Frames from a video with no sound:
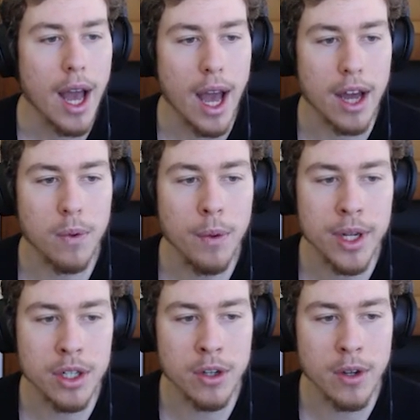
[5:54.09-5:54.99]
And what we
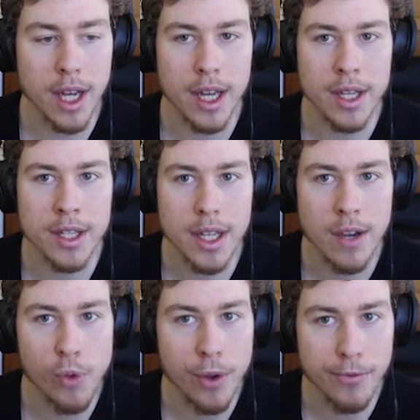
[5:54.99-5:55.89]
do is,
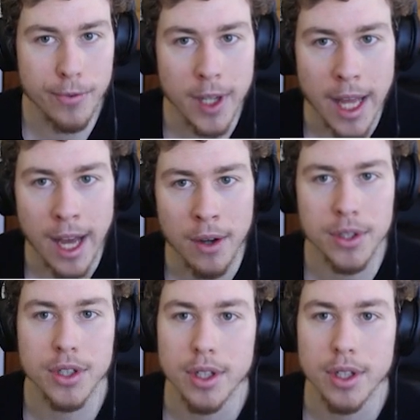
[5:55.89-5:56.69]
if we fill out